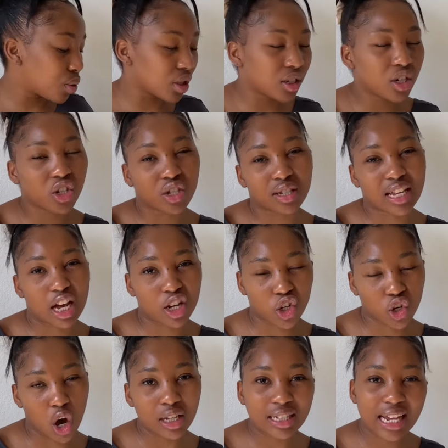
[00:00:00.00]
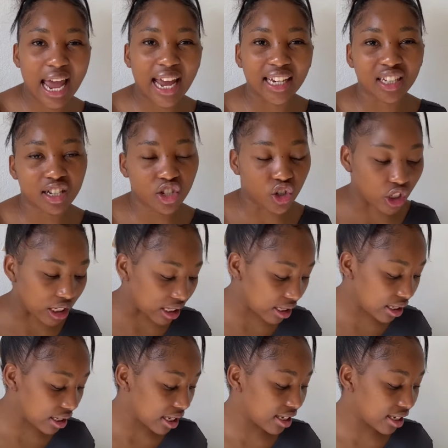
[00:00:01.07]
which is a short and jeans